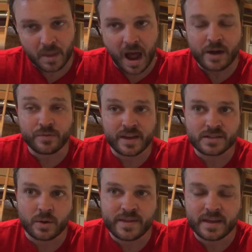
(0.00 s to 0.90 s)
I don't think
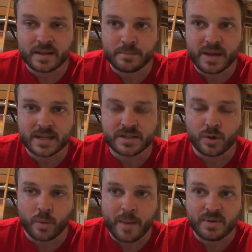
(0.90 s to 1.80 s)
so. I think that being a
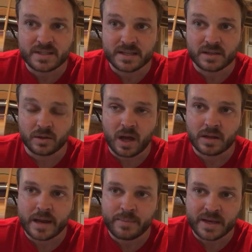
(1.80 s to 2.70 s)
serial rapist is a lot
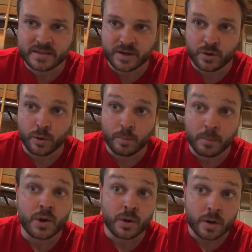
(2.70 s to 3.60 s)
like being a serial
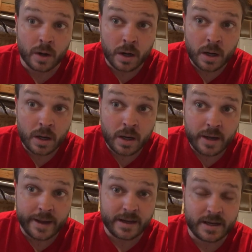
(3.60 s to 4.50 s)
murderer.
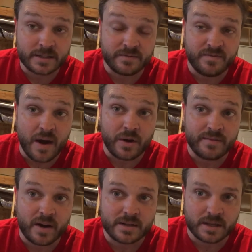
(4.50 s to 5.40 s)
It's very,
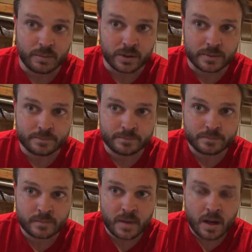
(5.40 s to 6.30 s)
very similar.
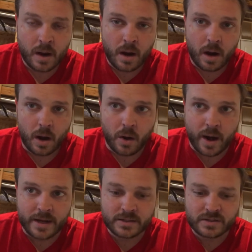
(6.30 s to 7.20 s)
All
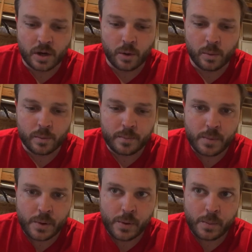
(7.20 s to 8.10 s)
right, so
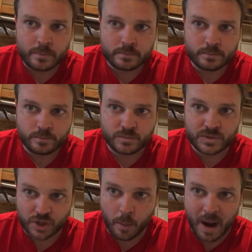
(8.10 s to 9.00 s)

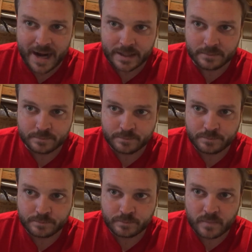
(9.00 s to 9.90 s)
Joe Biden,
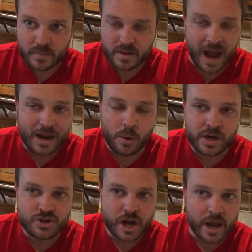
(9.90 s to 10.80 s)
not going
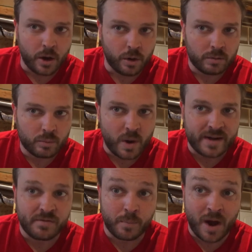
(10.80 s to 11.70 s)
to jail,
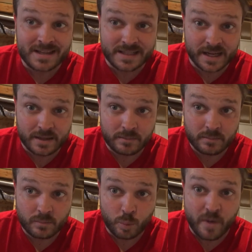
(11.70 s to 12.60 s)
running for president,
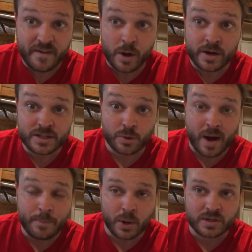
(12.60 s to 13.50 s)
revered as a
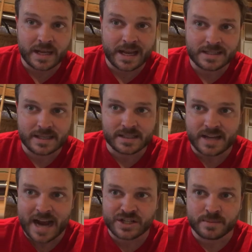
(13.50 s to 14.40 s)
great person because he's
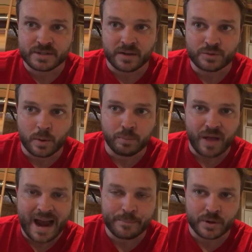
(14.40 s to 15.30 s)
attached himself to a black